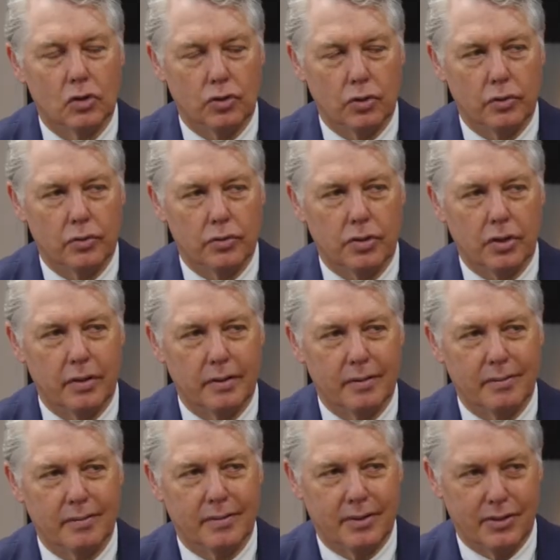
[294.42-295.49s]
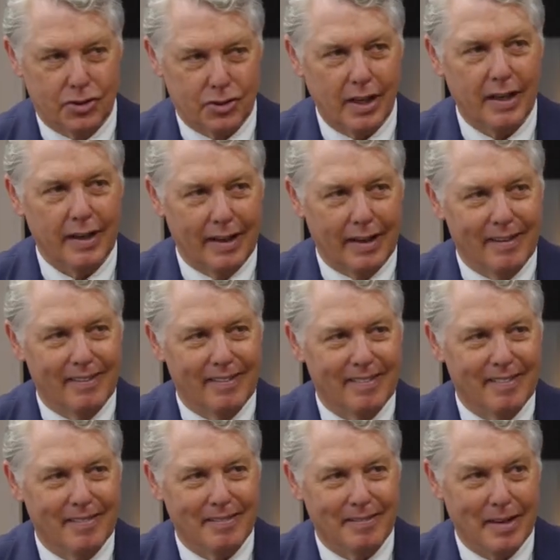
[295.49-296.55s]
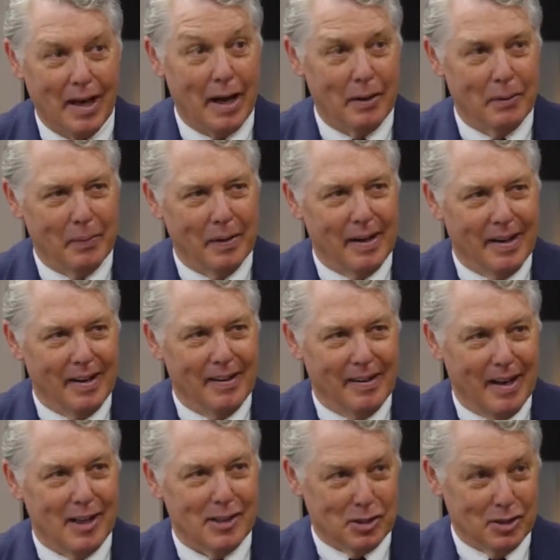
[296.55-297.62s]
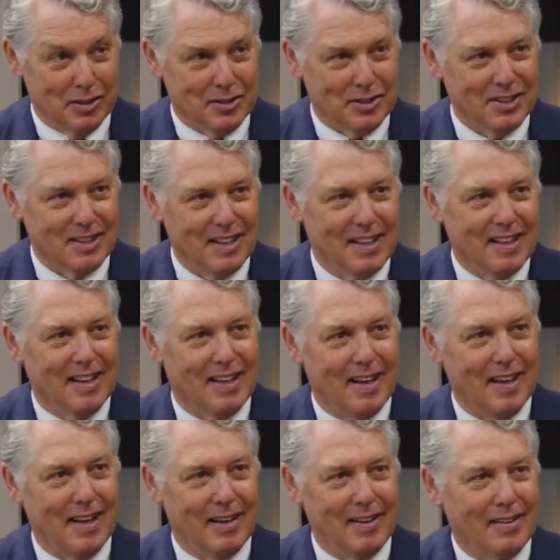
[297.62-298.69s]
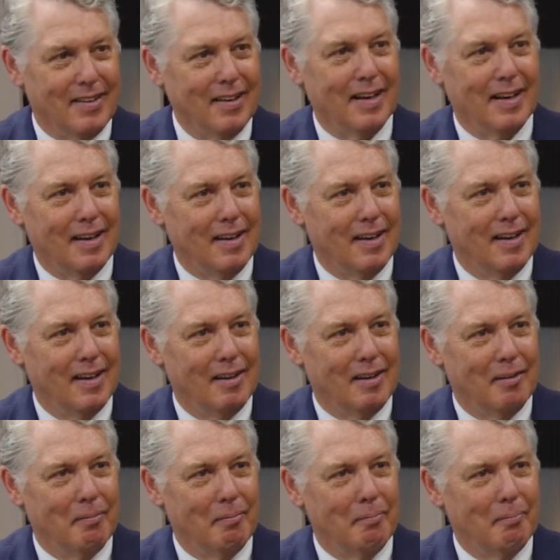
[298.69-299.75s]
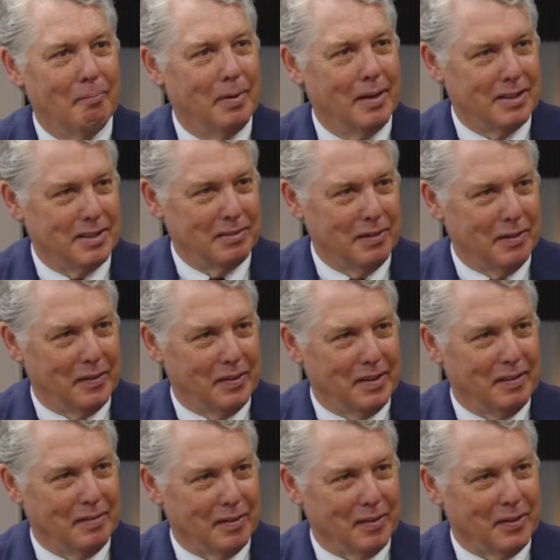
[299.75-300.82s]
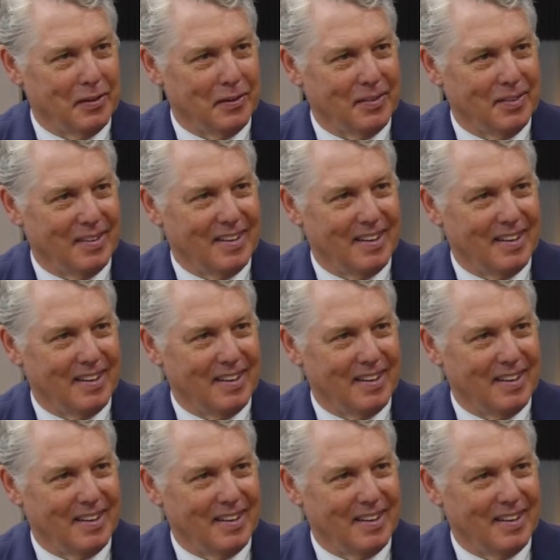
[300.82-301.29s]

So you start to study diarrhea, in essence, but it's a very difficult